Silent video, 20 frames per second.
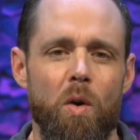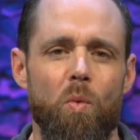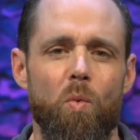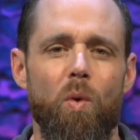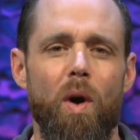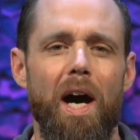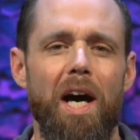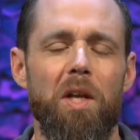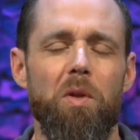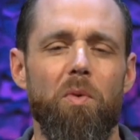
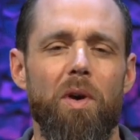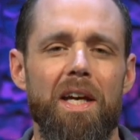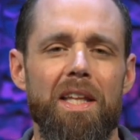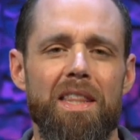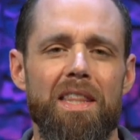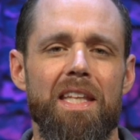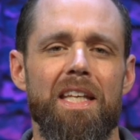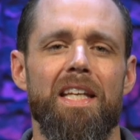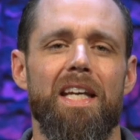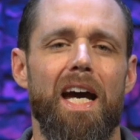Why do I
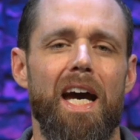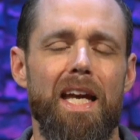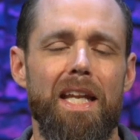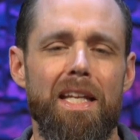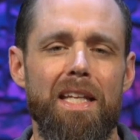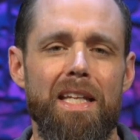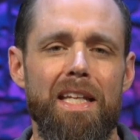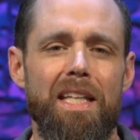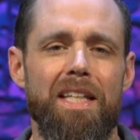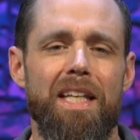think I
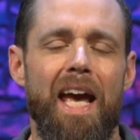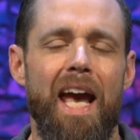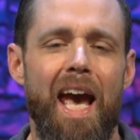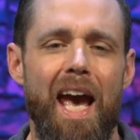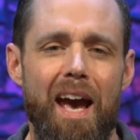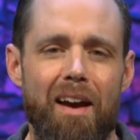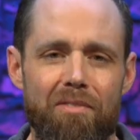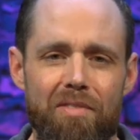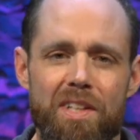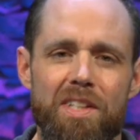need to
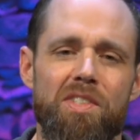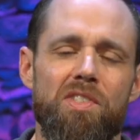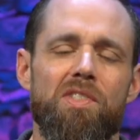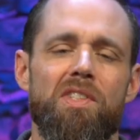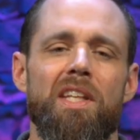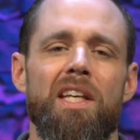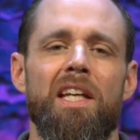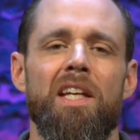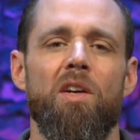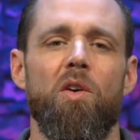have this
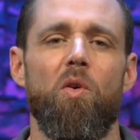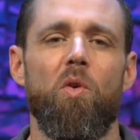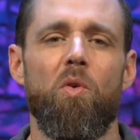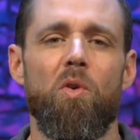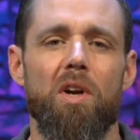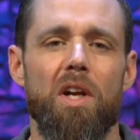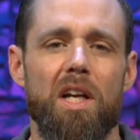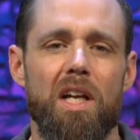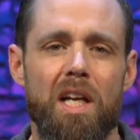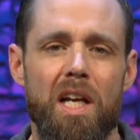thing
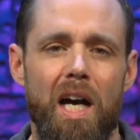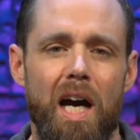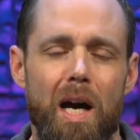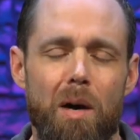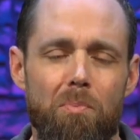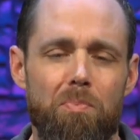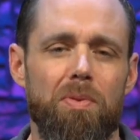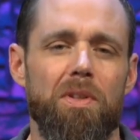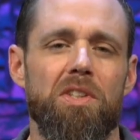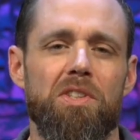or
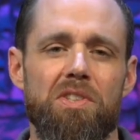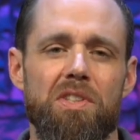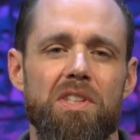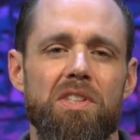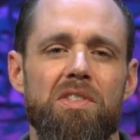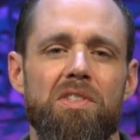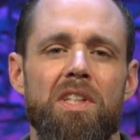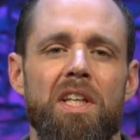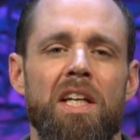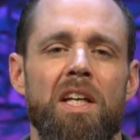accomplish
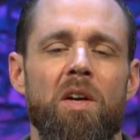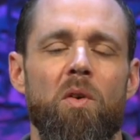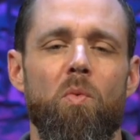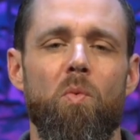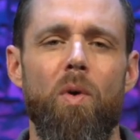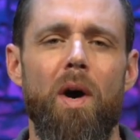this thing?